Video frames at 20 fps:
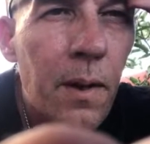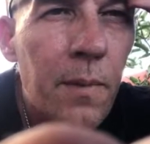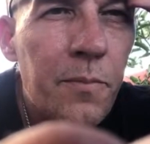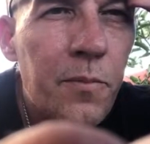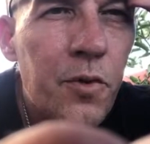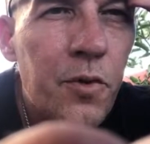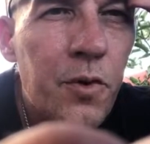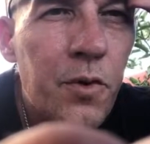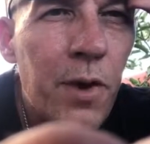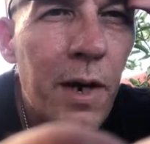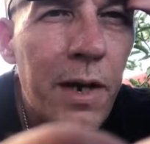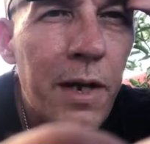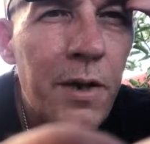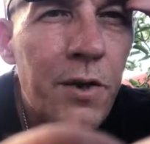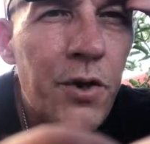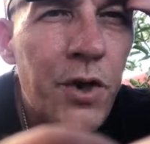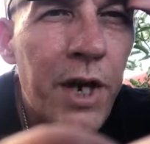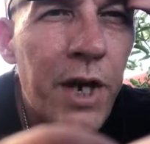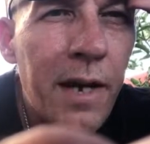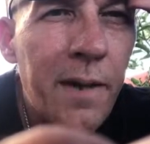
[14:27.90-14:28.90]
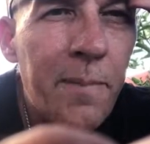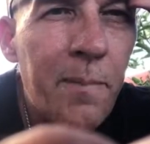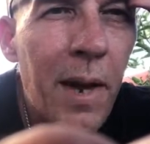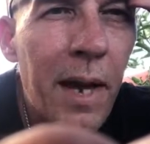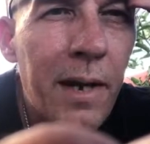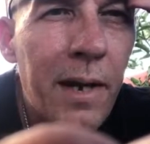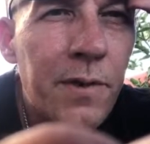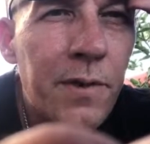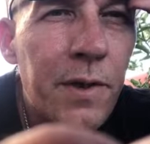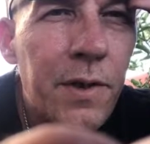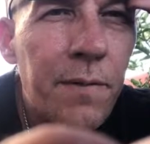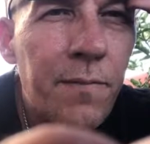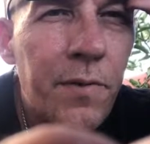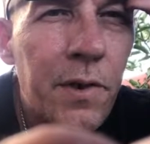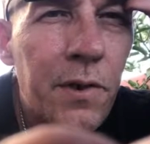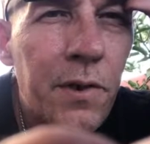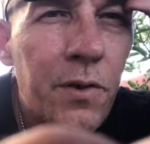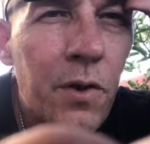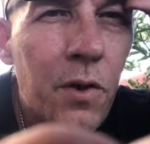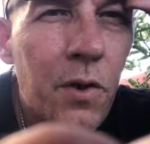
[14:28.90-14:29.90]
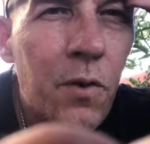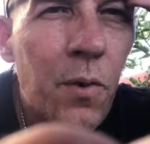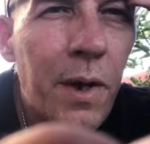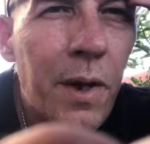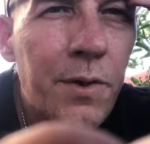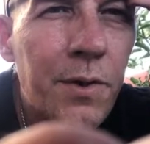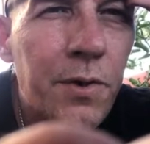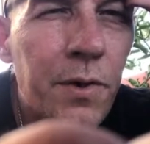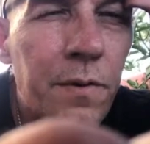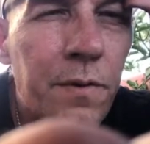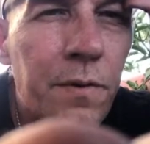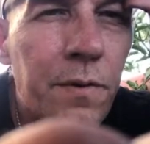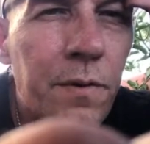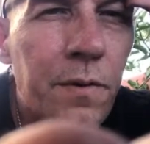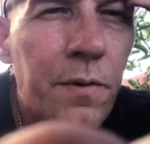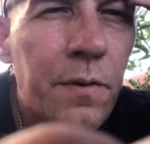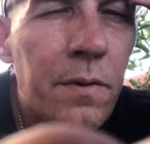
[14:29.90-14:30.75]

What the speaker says: Just trying to check back, see if these are questions.